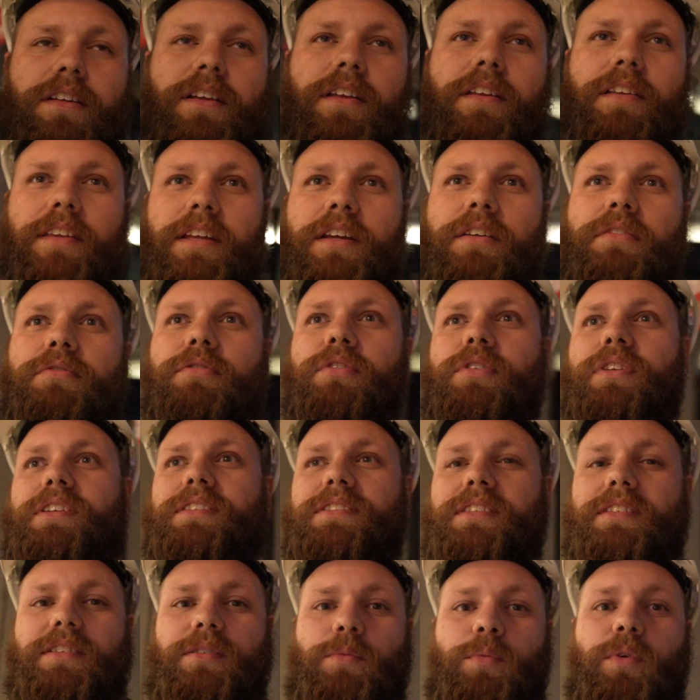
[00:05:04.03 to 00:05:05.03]
Think through
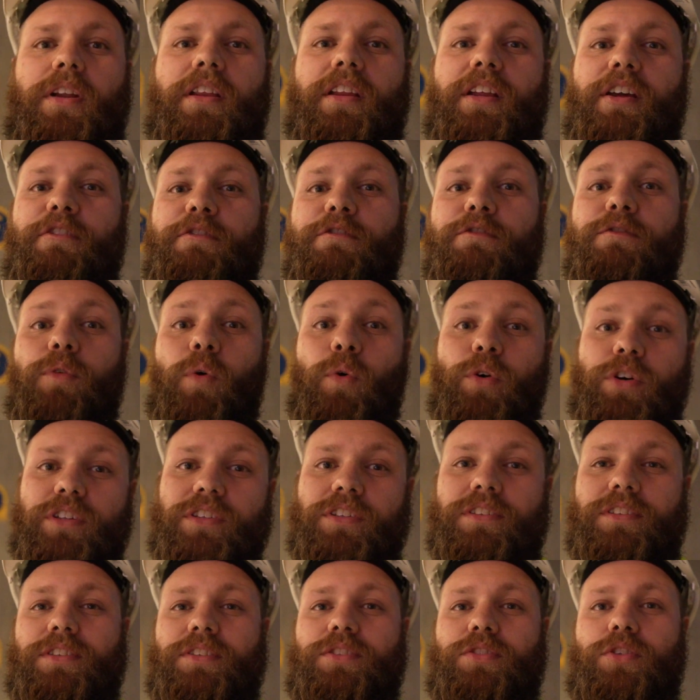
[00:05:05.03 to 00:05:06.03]
this as one of the
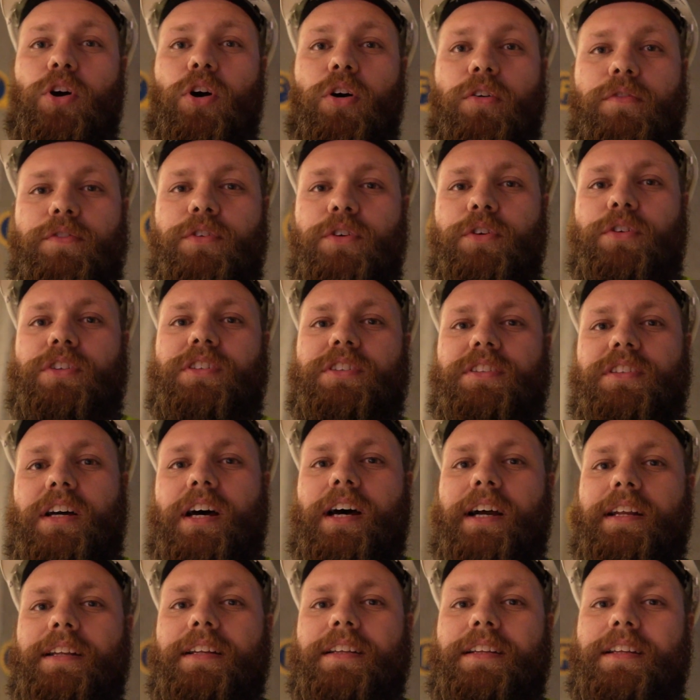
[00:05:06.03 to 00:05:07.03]
affordances of your
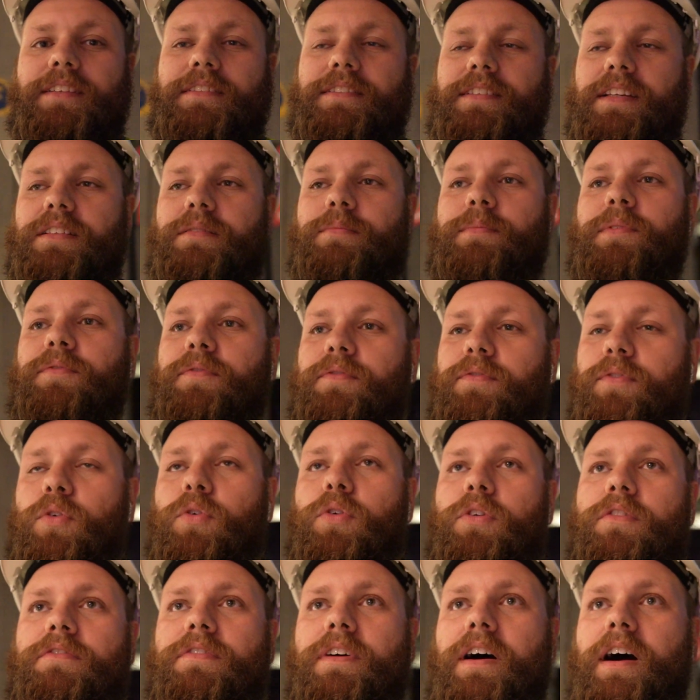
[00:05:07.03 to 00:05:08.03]
design in the assessment
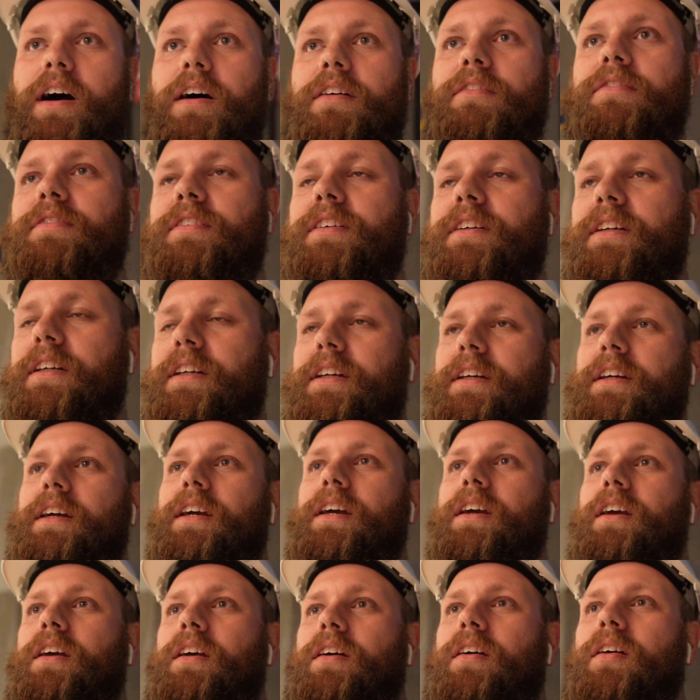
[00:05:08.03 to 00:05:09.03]
4 and 5.
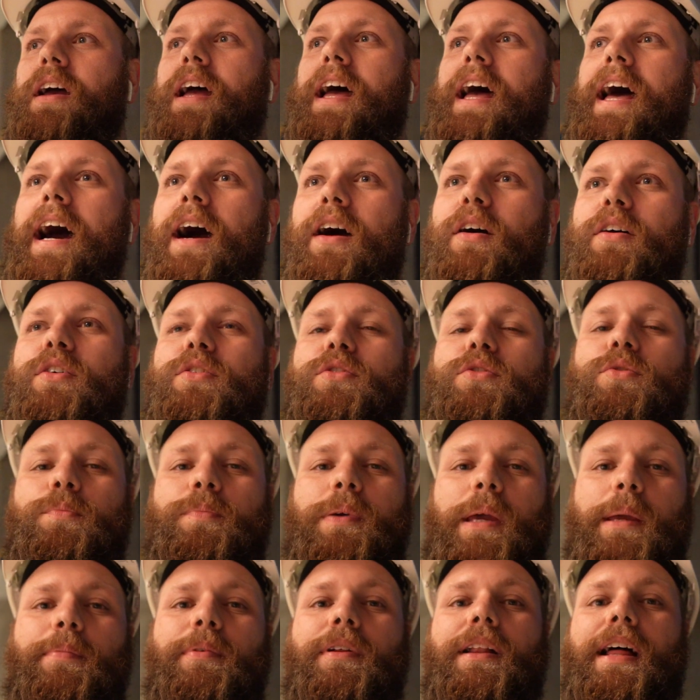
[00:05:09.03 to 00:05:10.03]
How do
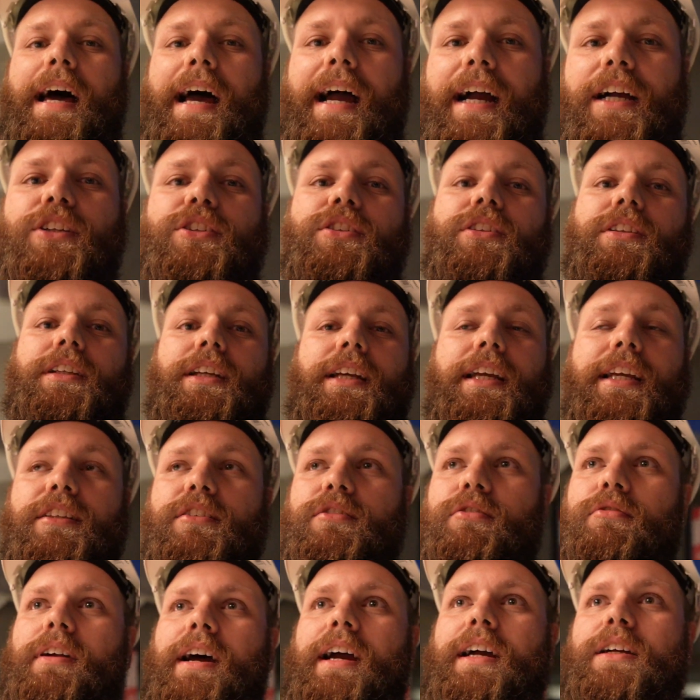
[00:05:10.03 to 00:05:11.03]
people actually
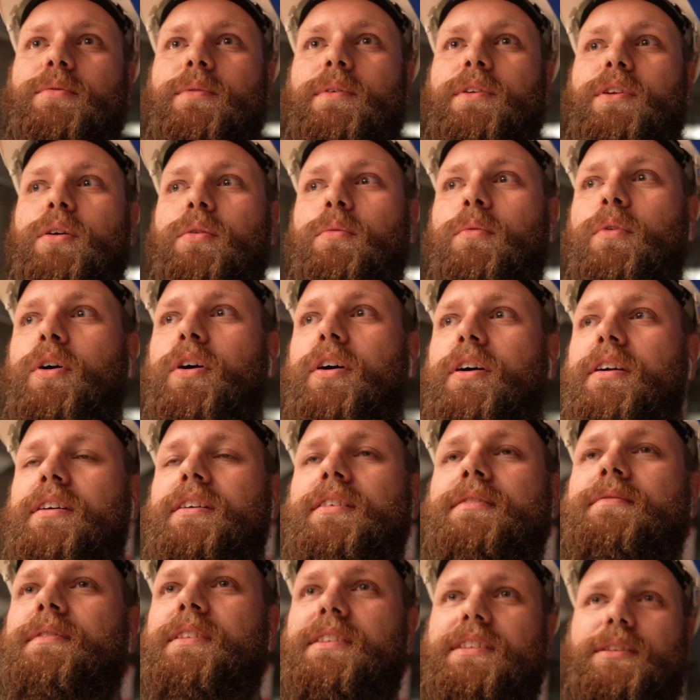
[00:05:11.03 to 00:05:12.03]
interact with your work?
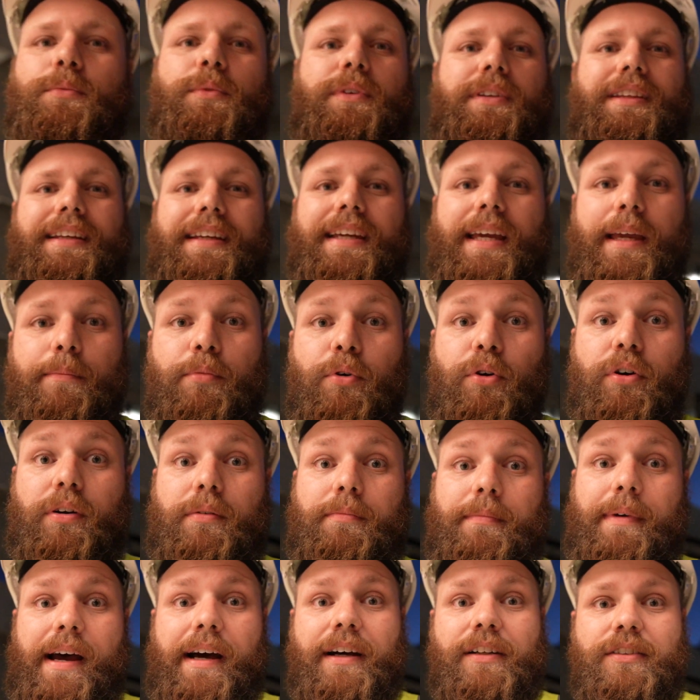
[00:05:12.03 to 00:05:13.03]
Is it with the keyboard
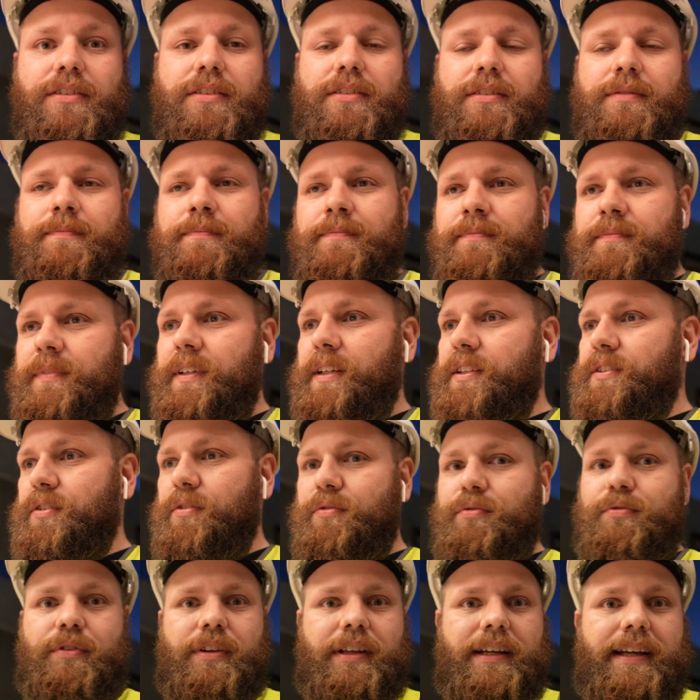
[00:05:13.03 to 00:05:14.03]
and mouse? Is it
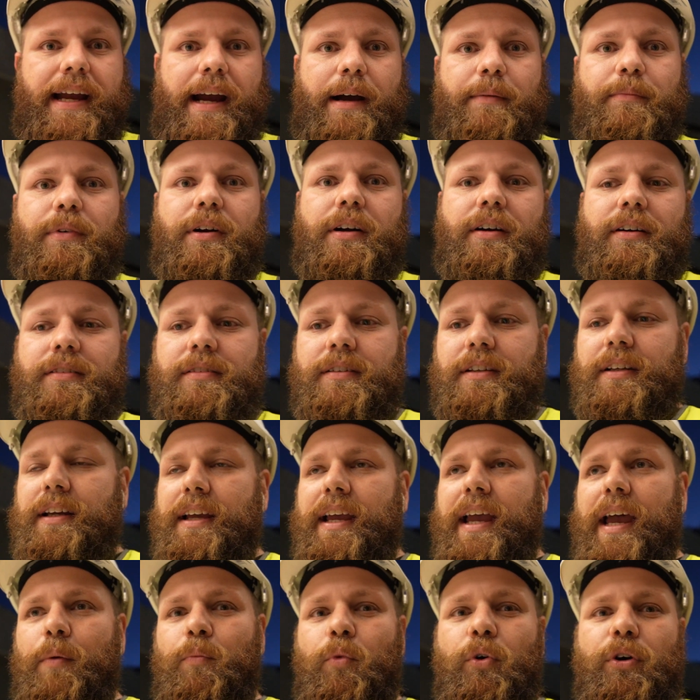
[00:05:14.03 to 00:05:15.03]
through the camera?
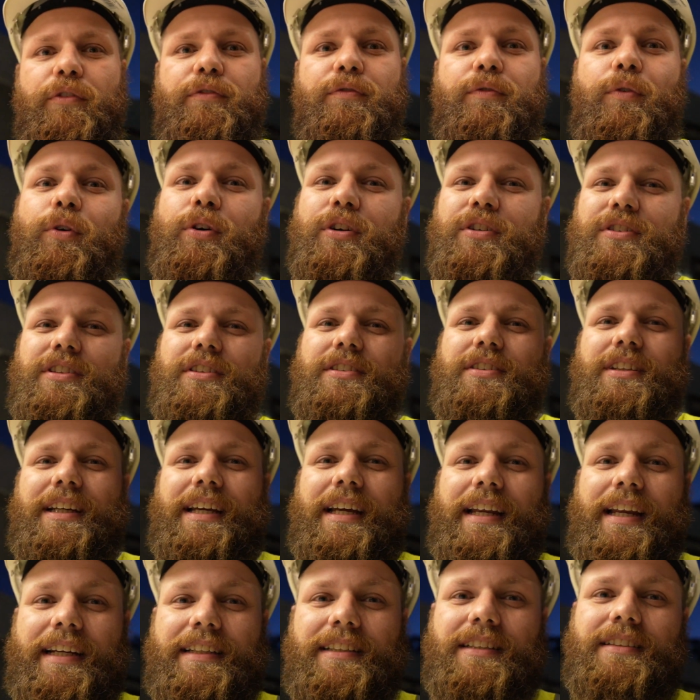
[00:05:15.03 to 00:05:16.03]
And what affordances are
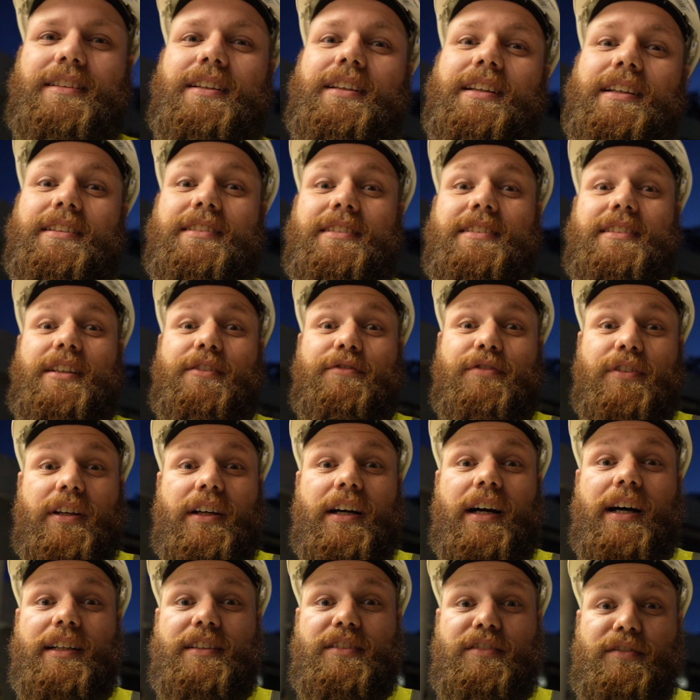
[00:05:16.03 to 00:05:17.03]
connected to these different
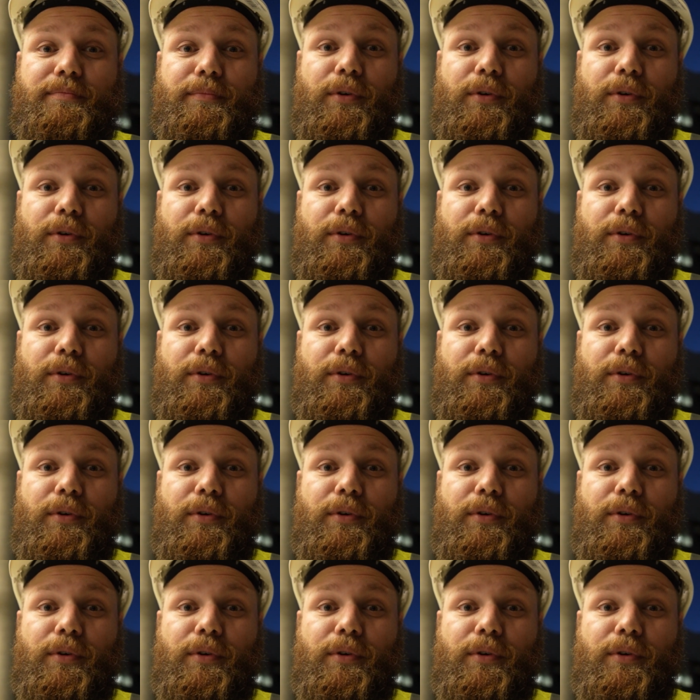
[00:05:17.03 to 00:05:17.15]
kinds of